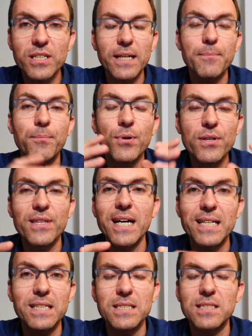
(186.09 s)
Like put
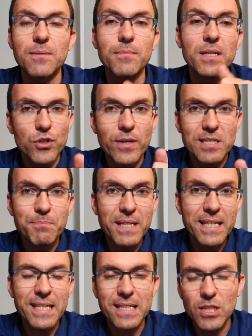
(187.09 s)
that on some
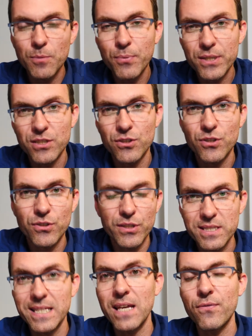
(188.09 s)
USB key that you put in your
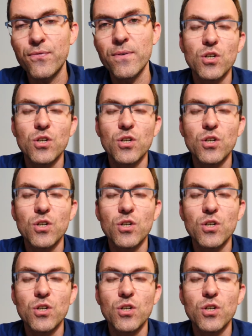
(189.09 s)
safe.